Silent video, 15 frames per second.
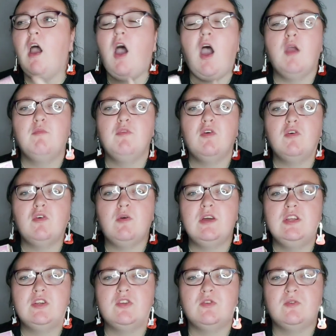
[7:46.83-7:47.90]
I'm not
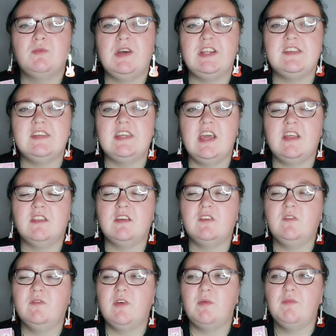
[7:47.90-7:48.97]
quite sure where to get this
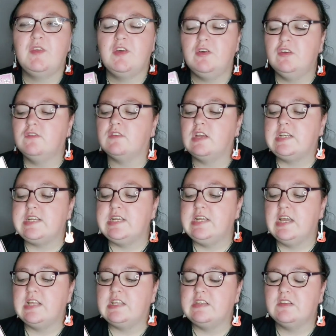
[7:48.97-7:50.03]
from though, because I did
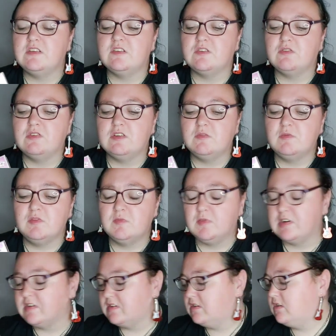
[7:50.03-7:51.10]
get this as a Christmas
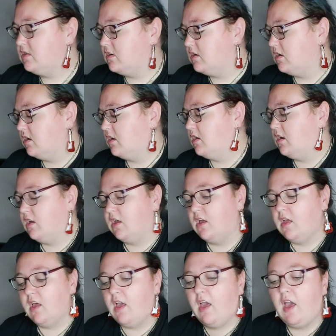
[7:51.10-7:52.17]
present.
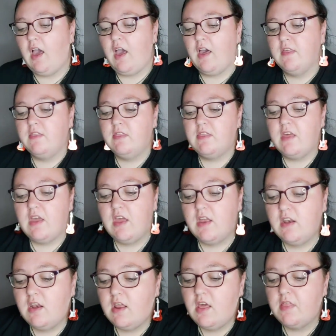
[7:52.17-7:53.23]
And
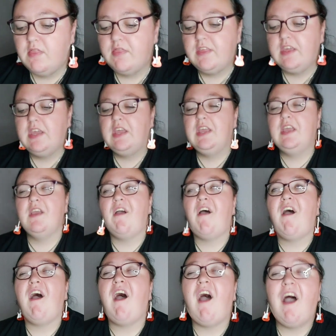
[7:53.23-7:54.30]
then the
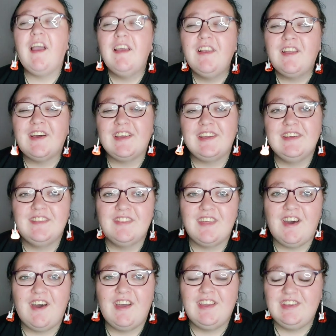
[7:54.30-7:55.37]
highlight
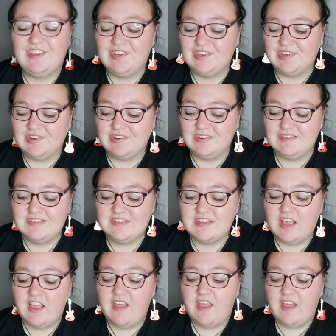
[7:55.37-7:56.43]
that I use,
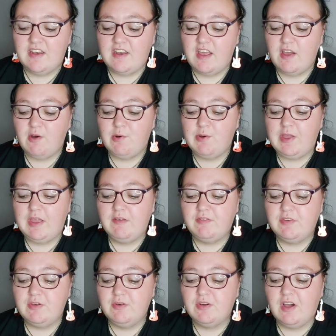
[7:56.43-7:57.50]
now if
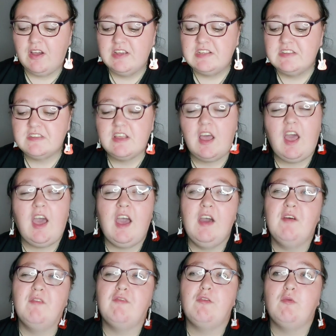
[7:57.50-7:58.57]
you guys
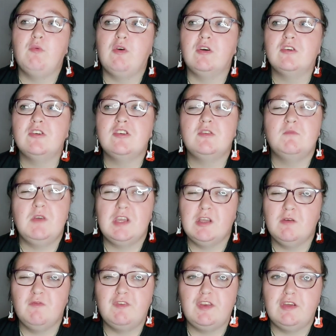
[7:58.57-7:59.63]
have watched
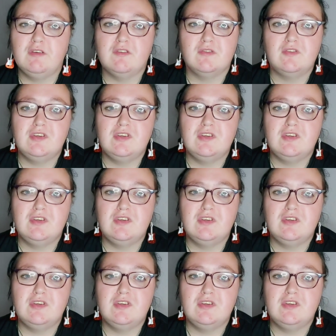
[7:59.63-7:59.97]
makeup videos on